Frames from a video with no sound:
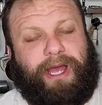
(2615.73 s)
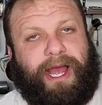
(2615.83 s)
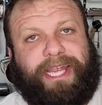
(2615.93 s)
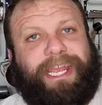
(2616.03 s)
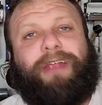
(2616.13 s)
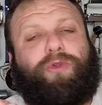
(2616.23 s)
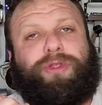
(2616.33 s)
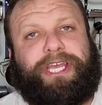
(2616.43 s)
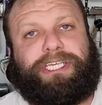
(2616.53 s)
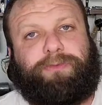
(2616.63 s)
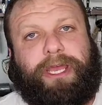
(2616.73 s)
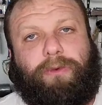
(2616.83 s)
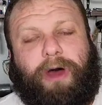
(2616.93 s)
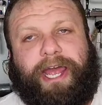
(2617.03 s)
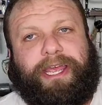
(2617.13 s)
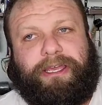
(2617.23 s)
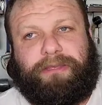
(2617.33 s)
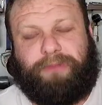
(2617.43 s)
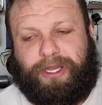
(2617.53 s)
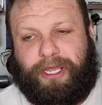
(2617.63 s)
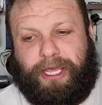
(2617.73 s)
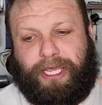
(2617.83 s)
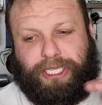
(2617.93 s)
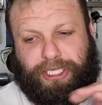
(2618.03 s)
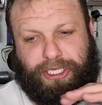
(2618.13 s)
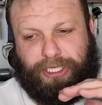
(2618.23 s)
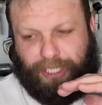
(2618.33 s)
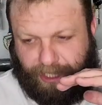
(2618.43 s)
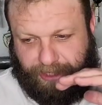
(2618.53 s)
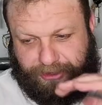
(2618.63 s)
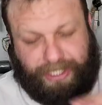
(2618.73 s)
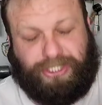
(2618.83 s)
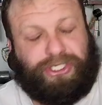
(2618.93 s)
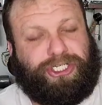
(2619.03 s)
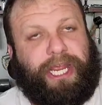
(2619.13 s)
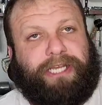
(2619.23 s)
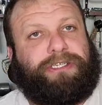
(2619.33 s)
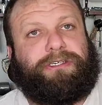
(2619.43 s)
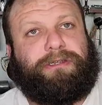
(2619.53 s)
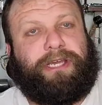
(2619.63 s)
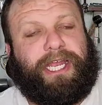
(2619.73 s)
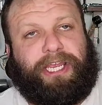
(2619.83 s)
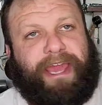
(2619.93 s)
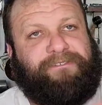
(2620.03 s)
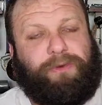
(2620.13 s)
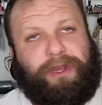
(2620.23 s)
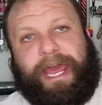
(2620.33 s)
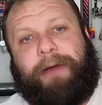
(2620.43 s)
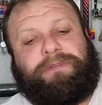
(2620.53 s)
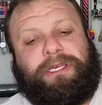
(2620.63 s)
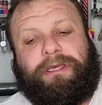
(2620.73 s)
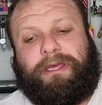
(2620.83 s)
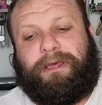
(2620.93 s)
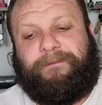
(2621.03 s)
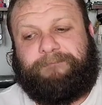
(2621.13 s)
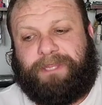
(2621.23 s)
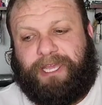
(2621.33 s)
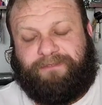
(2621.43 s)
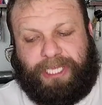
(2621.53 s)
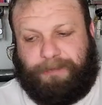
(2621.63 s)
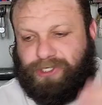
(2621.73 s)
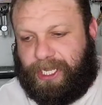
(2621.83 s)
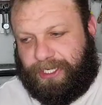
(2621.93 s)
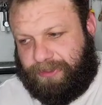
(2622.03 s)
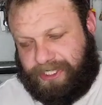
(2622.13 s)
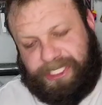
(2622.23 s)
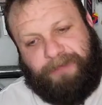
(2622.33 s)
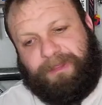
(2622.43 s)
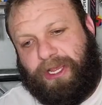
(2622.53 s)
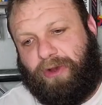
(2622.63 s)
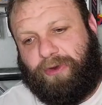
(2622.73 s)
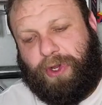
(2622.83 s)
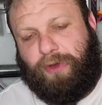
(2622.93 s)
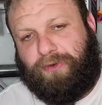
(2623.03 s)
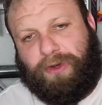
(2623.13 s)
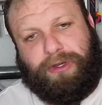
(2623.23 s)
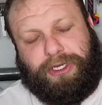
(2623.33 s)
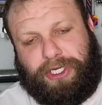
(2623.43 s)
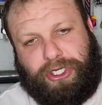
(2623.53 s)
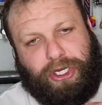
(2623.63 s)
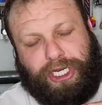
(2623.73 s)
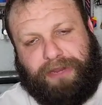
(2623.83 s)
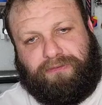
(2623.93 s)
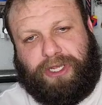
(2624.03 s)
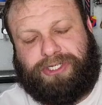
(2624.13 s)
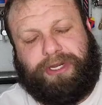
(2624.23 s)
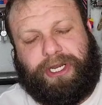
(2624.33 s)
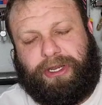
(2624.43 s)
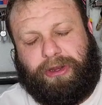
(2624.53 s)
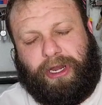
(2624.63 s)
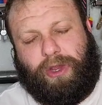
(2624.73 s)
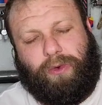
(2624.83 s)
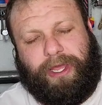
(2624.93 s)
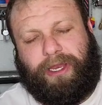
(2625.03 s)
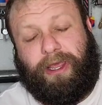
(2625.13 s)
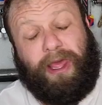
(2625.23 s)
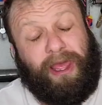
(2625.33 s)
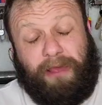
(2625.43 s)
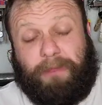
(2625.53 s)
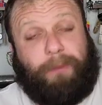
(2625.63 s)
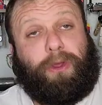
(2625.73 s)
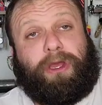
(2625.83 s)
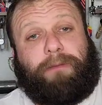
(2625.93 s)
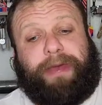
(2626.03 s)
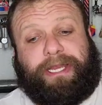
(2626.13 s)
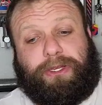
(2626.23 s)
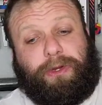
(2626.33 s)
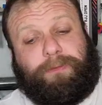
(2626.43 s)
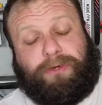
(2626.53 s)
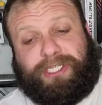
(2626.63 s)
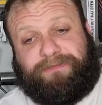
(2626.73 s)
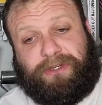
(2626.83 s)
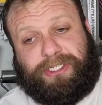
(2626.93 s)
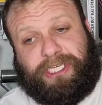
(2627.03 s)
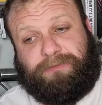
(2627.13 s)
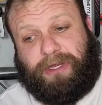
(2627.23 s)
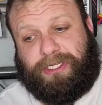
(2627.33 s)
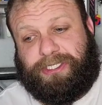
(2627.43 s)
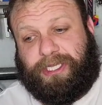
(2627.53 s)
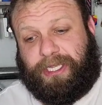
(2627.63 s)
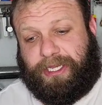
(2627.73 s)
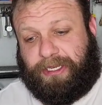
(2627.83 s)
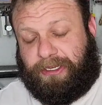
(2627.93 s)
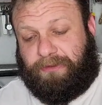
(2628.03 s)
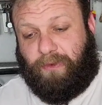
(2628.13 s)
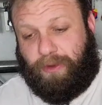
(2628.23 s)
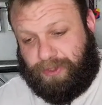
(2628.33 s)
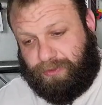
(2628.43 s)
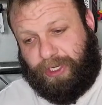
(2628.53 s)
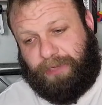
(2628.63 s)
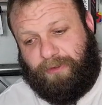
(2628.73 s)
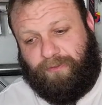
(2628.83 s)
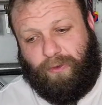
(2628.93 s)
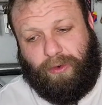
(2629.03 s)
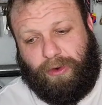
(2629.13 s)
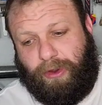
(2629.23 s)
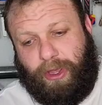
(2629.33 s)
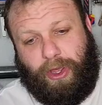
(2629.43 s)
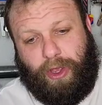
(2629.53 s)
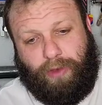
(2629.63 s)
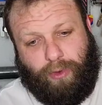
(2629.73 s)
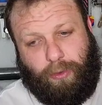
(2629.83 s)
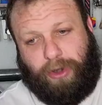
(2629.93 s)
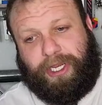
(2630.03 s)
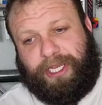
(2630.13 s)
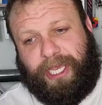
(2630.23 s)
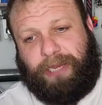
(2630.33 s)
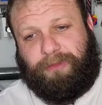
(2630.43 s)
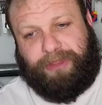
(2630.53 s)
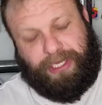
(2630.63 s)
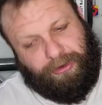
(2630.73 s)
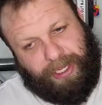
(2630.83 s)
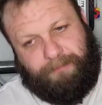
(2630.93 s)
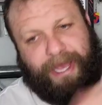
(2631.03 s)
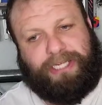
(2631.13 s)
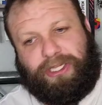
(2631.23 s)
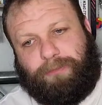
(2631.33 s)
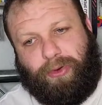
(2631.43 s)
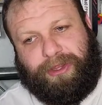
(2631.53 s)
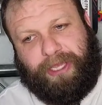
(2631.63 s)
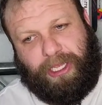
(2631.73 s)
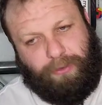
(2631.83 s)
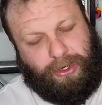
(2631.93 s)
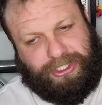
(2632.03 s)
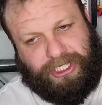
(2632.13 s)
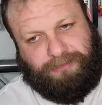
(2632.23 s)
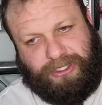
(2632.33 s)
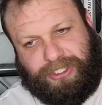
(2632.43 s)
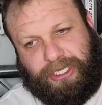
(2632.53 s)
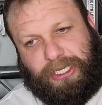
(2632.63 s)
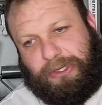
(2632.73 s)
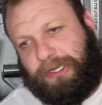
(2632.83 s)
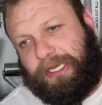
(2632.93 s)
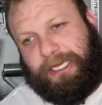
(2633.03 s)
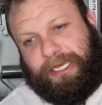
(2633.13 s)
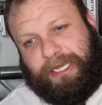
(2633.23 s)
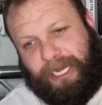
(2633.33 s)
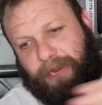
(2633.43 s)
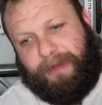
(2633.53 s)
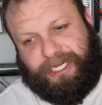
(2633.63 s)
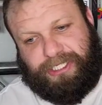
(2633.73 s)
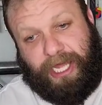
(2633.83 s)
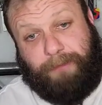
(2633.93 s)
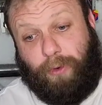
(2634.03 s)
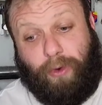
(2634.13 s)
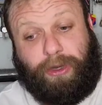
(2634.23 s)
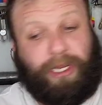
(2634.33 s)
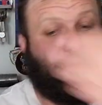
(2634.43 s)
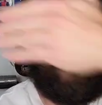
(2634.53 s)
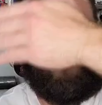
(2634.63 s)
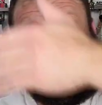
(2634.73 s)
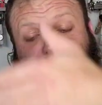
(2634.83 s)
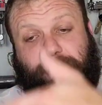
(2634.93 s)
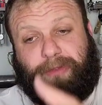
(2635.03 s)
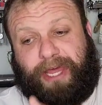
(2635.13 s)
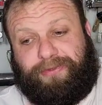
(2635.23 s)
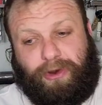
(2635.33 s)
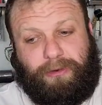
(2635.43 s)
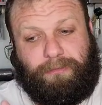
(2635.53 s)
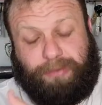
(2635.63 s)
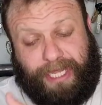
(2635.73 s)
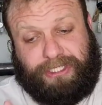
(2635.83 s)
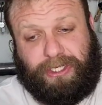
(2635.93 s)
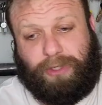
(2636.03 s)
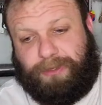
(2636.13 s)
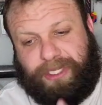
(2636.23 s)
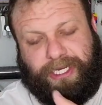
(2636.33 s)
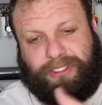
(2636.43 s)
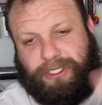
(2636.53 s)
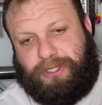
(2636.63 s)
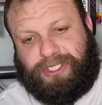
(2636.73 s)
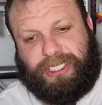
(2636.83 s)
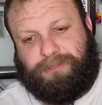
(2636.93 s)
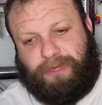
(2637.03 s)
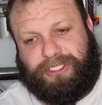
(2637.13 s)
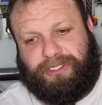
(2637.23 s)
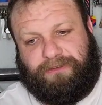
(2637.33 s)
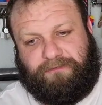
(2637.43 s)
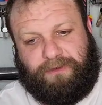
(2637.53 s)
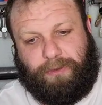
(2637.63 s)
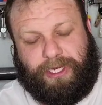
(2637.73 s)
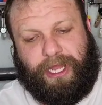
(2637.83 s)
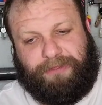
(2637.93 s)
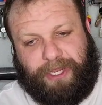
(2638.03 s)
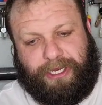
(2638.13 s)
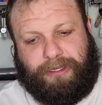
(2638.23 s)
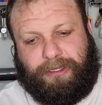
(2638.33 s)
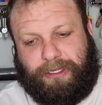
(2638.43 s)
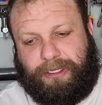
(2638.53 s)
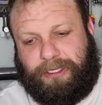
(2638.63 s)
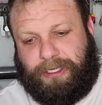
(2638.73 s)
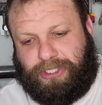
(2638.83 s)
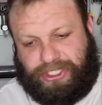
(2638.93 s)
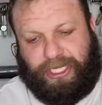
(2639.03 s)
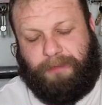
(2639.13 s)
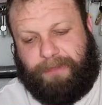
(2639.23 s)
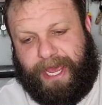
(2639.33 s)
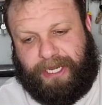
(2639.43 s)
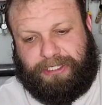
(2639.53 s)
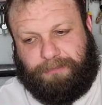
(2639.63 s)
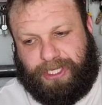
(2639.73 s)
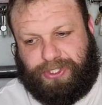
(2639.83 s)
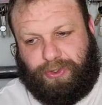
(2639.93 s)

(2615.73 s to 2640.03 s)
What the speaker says: I can't really explain why, but things just change, and you have to adapt. If you keep trying to do the same thing over and over, you're going to get frustrated, you're going to quit. Maybe you'll come back to grippers after 6 months, and what was working before will work again, but then you'll get back to the point that you were 6 months ago, and it might stop, or you might break through the plateau, but then it took you 6 months of doing nothing just to come back to bust